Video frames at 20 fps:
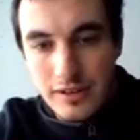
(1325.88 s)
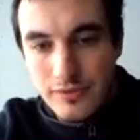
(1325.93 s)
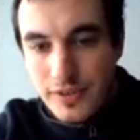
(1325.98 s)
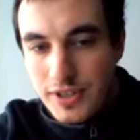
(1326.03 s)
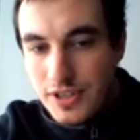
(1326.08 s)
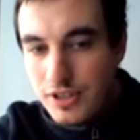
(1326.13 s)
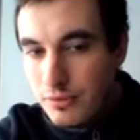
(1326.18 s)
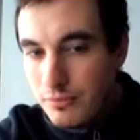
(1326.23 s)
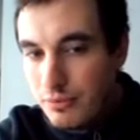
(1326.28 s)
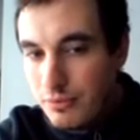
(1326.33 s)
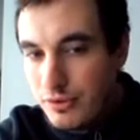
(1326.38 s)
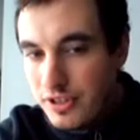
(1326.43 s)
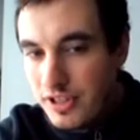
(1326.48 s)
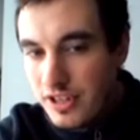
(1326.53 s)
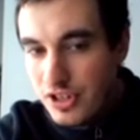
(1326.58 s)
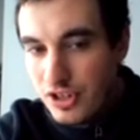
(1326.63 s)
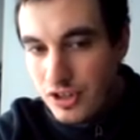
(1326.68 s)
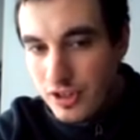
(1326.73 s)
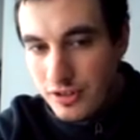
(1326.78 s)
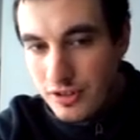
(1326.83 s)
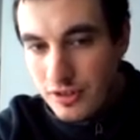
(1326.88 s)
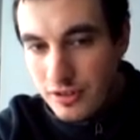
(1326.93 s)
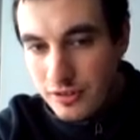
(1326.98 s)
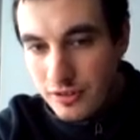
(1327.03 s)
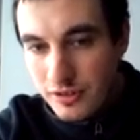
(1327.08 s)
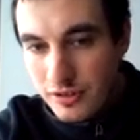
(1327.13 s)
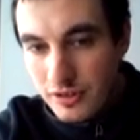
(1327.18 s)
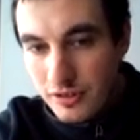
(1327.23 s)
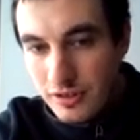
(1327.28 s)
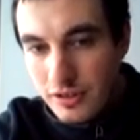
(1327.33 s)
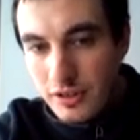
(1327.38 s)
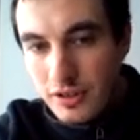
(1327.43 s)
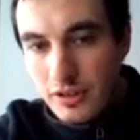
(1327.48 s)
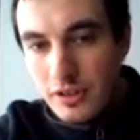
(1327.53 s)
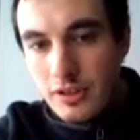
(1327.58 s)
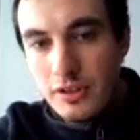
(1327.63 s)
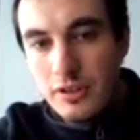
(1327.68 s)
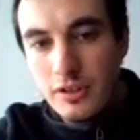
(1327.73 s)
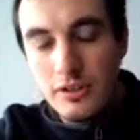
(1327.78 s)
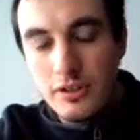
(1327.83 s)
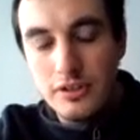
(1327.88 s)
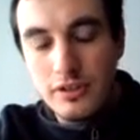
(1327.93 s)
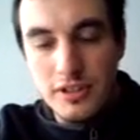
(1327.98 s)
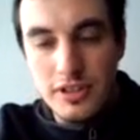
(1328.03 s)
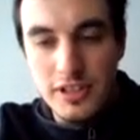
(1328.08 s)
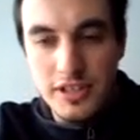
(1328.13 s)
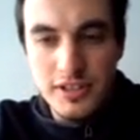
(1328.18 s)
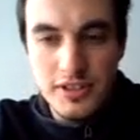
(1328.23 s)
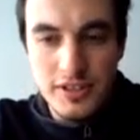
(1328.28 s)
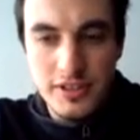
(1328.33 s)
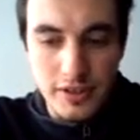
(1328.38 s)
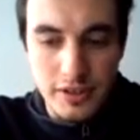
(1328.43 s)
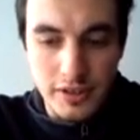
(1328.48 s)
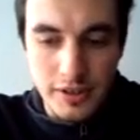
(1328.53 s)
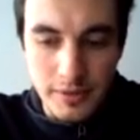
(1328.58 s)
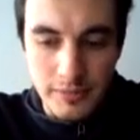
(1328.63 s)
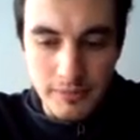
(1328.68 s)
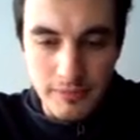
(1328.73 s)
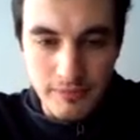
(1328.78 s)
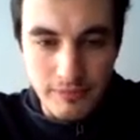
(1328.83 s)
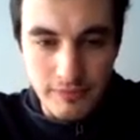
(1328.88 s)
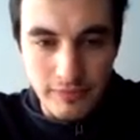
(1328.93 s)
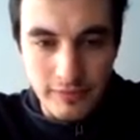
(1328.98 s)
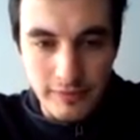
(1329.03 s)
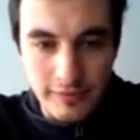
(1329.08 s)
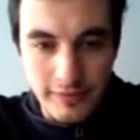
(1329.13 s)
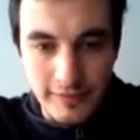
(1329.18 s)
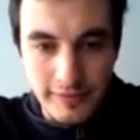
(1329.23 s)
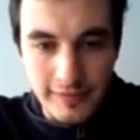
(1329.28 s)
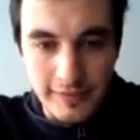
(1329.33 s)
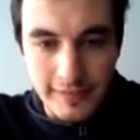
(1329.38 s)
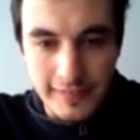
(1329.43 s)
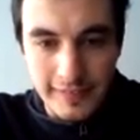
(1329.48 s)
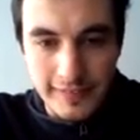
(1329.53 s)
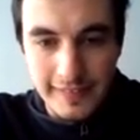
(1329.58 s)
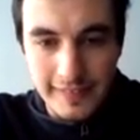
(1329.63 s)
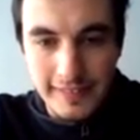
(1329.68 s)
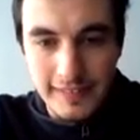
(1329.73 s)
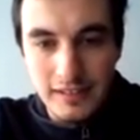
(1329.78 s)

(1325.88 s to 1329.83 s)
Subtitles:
and this computation needs the